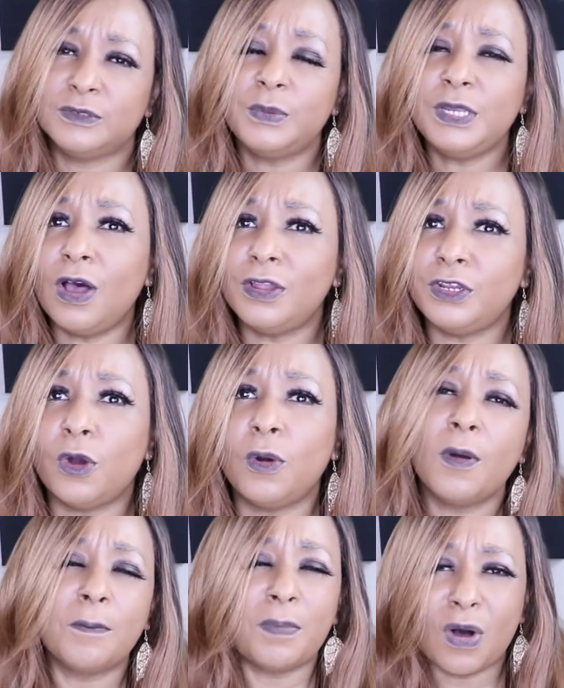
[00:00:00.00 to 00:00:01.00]
We all
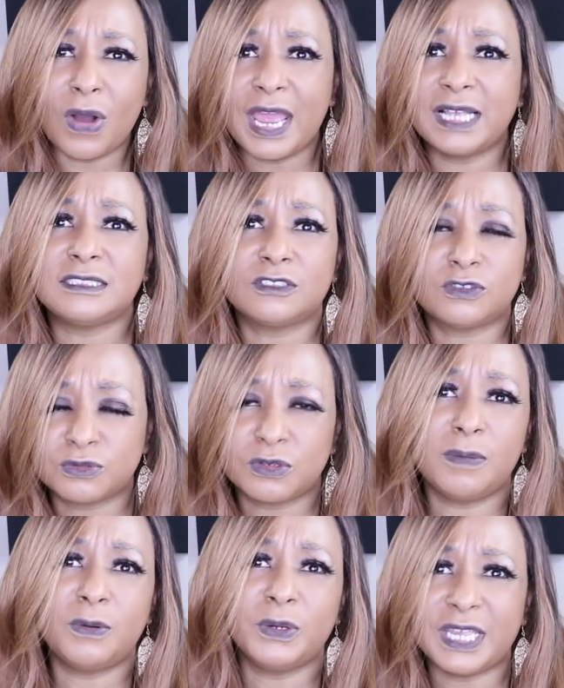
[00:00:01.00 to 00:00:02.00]
know Paul has
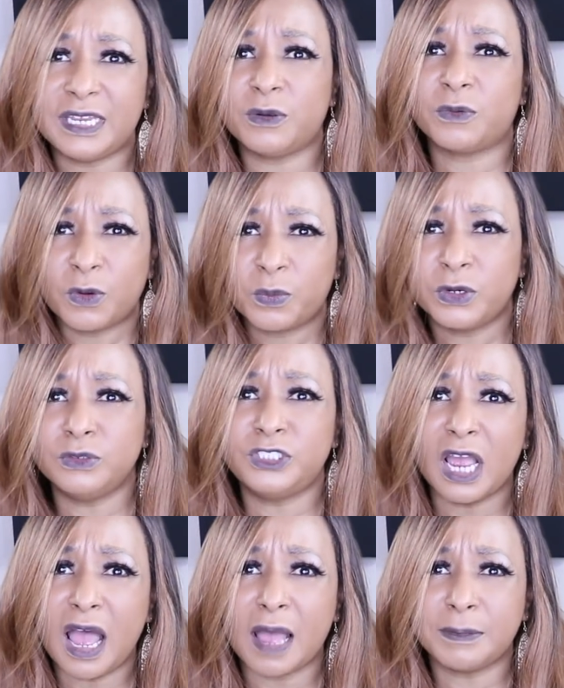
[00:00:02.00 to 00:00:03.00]
trouble getting a real
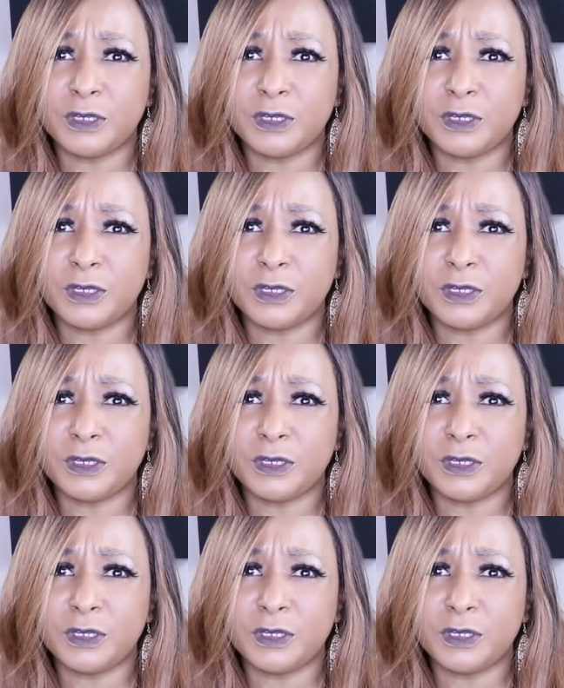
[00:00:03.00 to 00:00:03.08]
job.